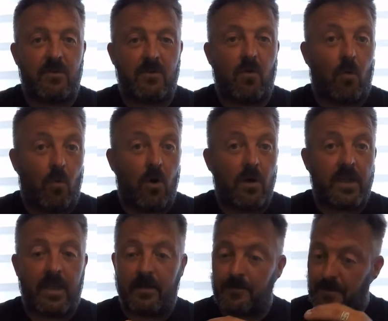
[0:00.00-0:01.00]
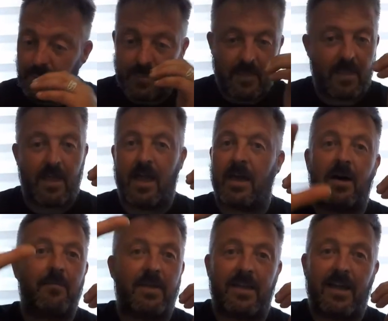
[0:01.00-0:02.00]
got working, and
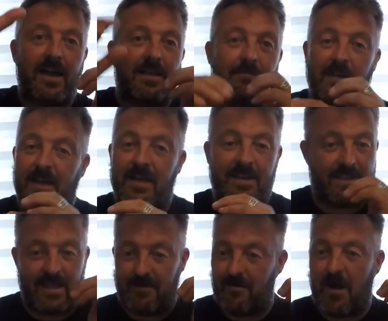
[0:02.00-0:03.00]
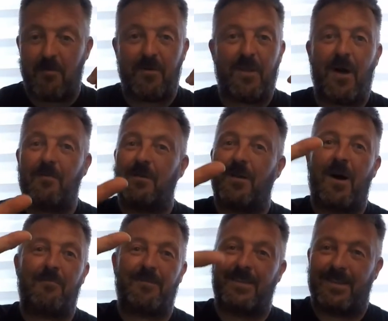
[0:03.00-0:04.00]
up it came, and it came up and up and
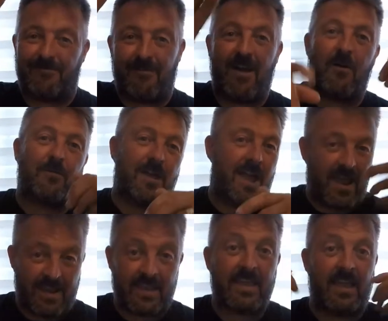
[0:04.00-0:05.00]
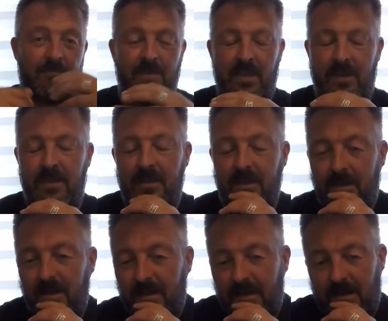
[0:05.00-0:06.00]
up, and then it railed and it kicked me in.
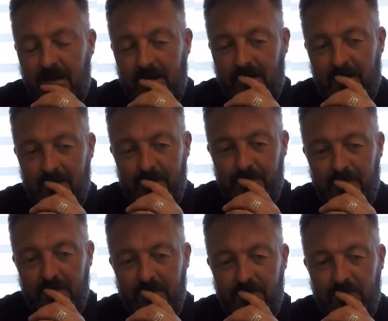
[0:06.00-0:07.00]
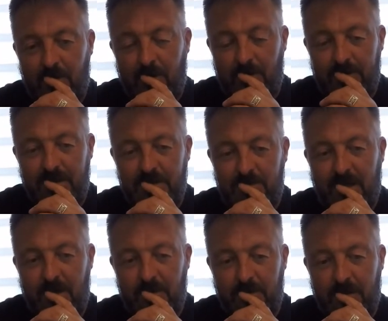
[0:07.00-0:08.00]
Um, full on
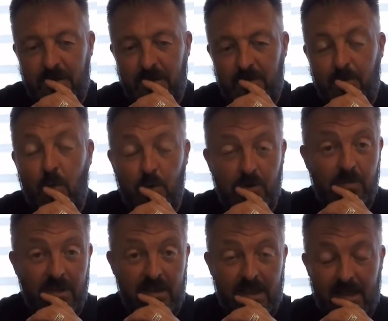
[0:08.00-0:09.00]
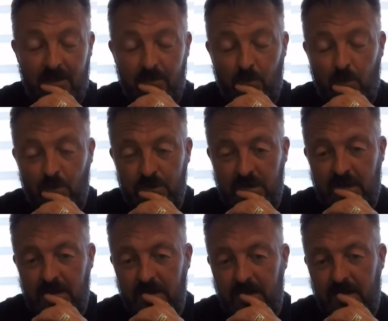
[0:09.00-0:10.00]
dismount, uh, board completely out of the water,
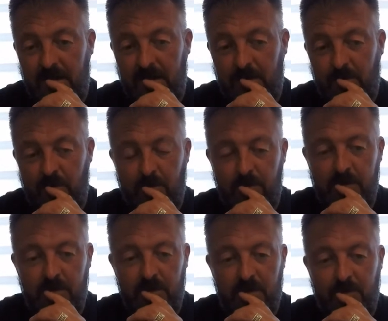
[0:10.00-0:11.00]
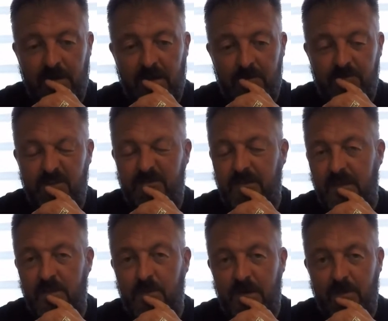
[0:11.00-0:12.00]
uh, probably doing about fifteen,
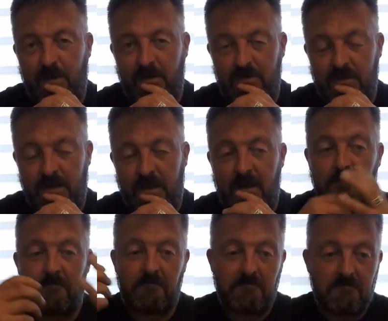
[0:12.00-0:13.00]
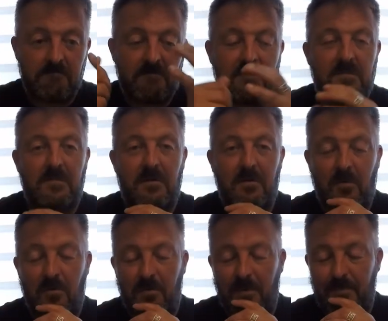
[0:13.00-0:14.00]
twenty miles an hour, no
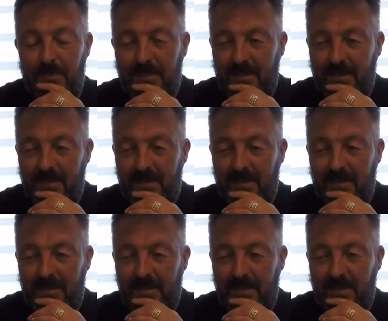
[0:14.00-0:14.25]
problem.